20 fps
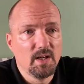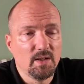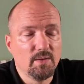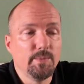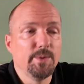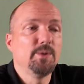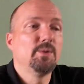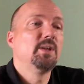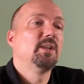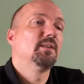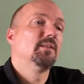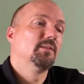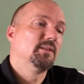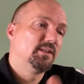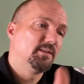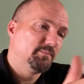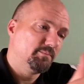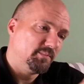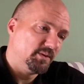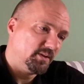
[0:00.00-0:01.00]
uh, when you
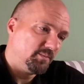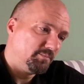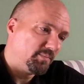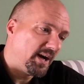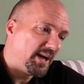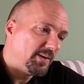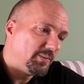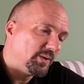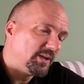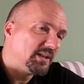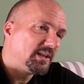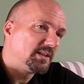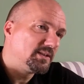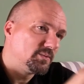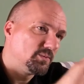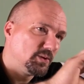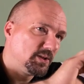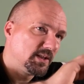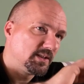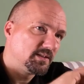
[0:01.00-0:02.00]
uh, buy
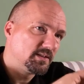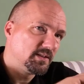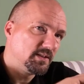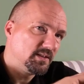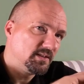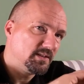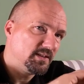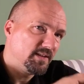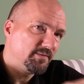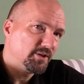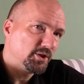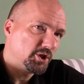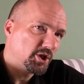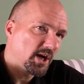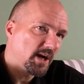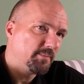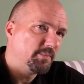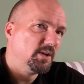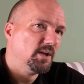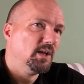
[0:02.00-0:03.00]
Windlass, Windlass is never
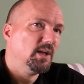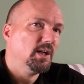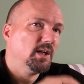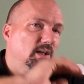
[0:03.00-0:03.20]
sharp